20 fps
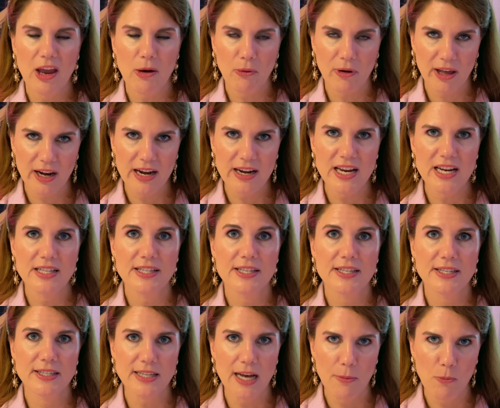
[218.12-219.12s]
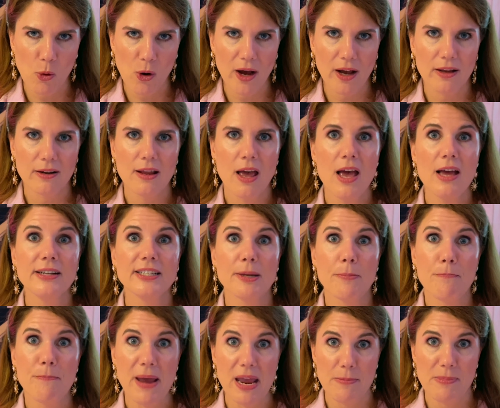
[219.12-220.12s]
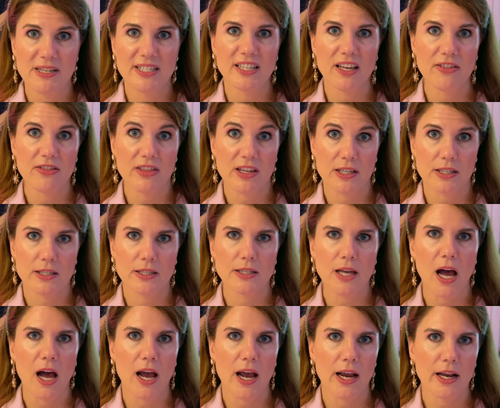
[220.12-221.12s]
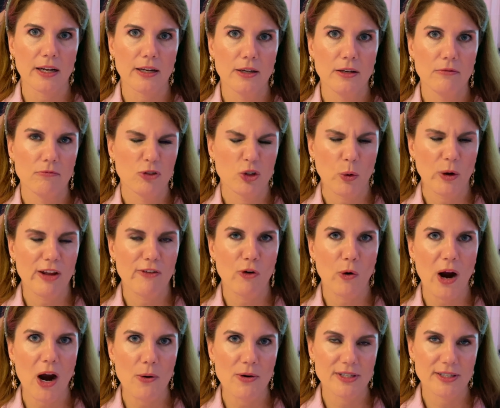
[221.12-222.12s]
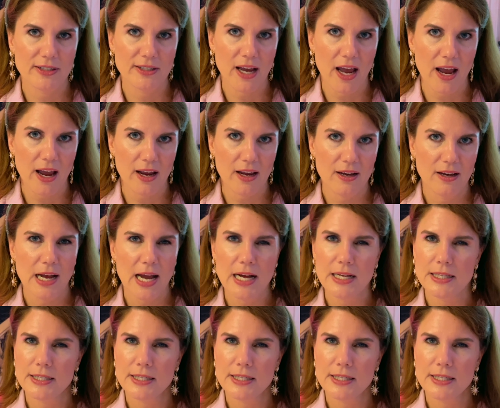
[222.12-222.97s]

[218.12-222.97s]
were gonna need someone to babysit this sign 24 hours a day, and